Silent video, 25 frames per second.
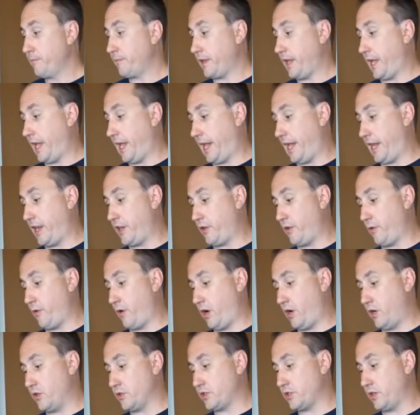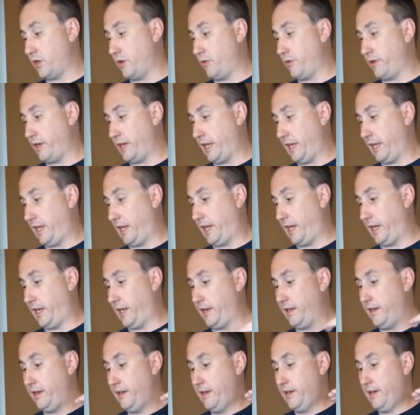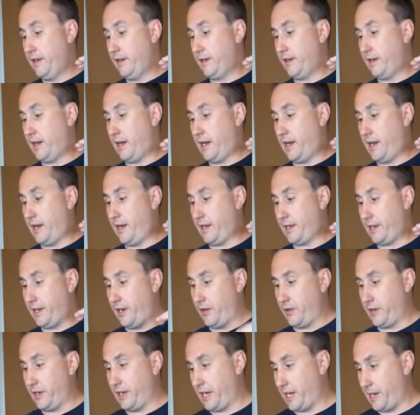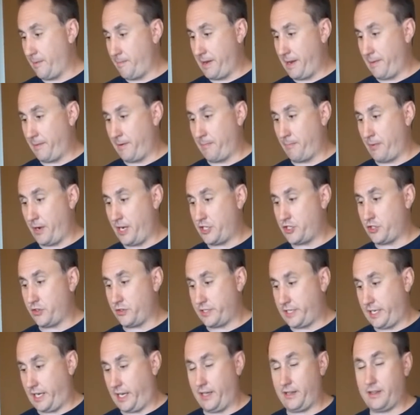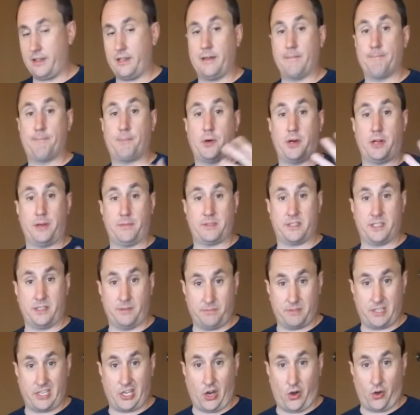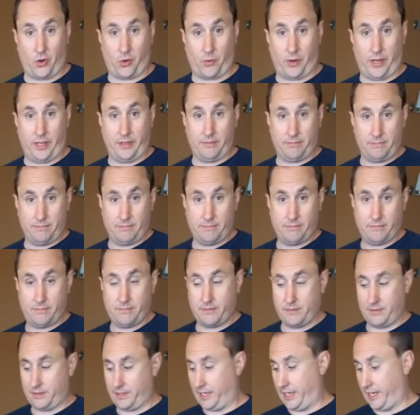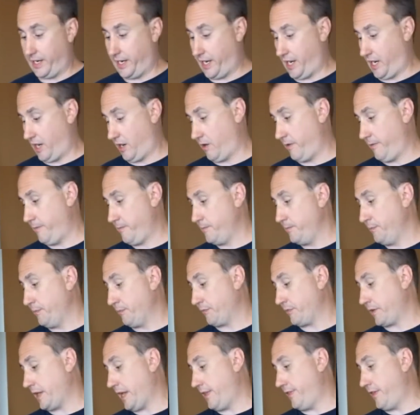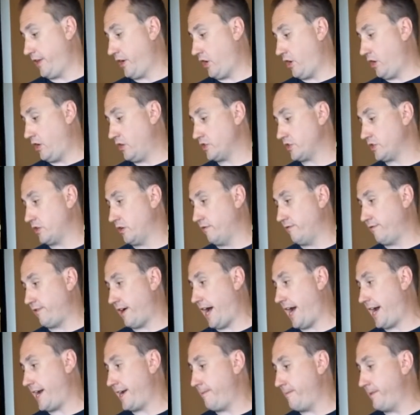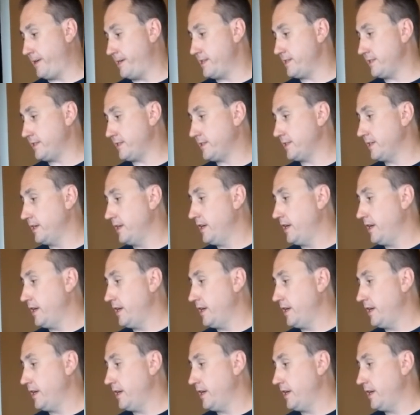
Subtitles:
And you also need, you need to be able to brush your teeth and put on some deodorant in here. And then also vitamins.